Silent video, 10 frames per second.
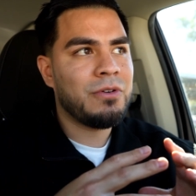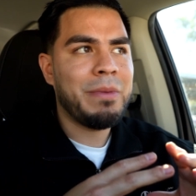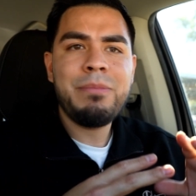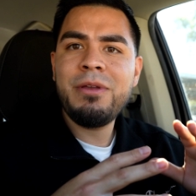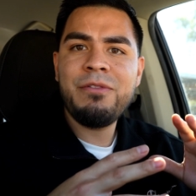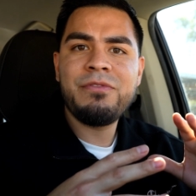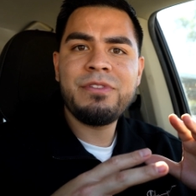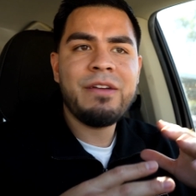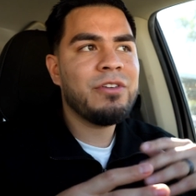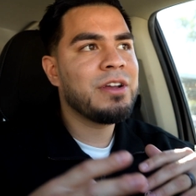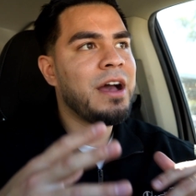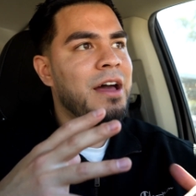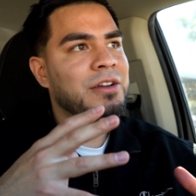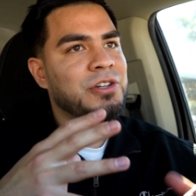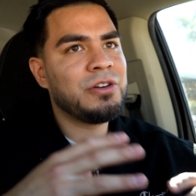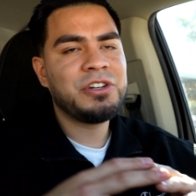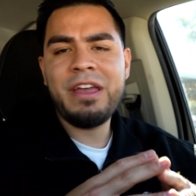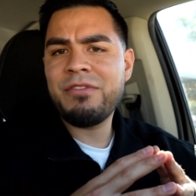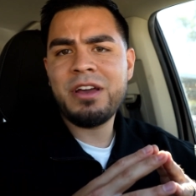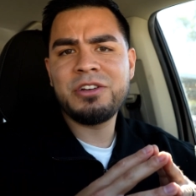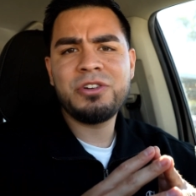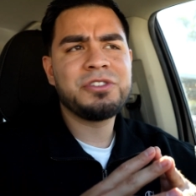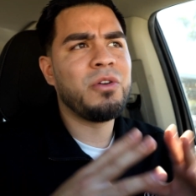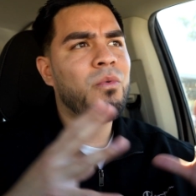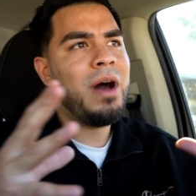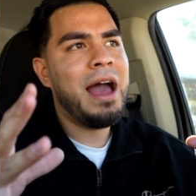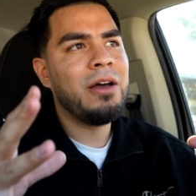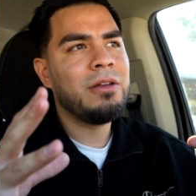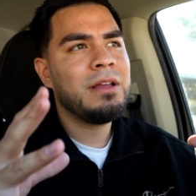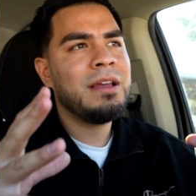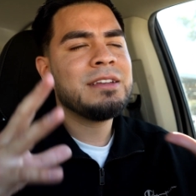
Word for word: or maybe you've never gone to church or you haven't gone to church in a while.